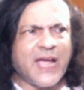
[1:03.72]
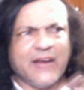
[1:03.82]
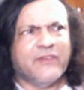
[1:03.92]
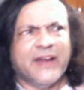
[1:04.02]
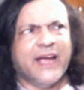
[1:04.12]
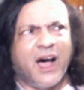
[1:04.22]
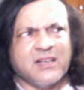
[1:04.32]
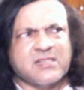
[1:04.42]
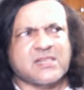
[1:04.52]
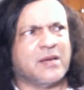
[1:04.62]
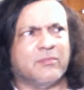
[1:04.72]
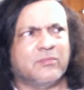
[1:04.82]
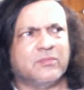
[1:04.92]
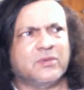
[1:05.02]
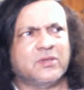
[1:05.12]
And when I asked him,
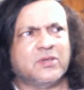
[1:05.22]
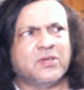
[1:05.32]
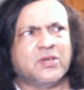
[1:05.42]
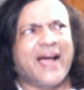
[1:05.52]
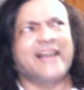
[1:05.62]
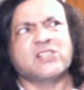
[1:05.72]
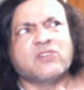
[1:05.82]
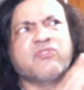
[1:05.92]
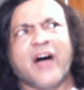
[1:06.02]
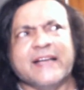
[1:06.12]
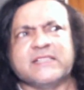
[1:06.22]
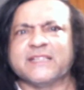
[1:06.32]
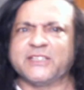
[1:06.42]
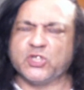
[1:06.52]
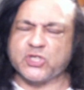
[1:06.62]
I said, why is
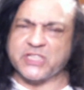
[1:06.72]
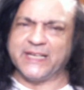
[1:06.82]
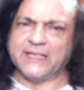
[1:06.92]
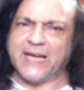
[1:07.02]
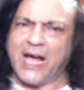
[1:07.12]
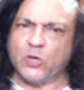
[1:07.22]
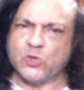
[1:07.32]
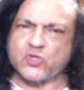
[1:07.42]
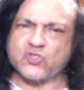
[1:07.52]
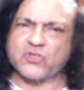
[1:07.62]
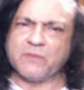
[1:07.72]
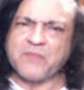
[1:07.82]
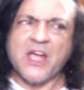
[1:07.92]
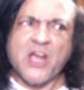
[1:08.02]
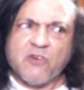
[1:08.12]
it that you're sitting in the house?
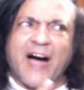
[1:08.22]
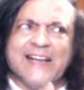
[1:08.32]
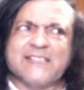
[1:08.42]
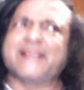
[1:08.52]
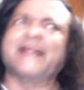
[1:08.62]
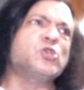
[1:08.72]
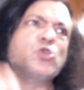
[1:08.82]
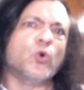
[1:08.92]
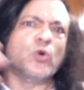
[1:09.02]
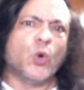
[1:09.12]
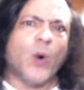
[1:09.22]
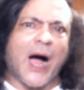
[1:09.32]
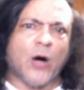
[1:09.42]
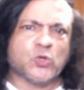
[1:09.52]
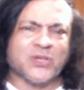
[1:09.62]
Why is it that you don't go
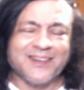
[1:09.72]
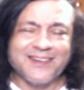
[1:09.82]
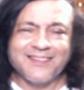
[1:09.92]
out?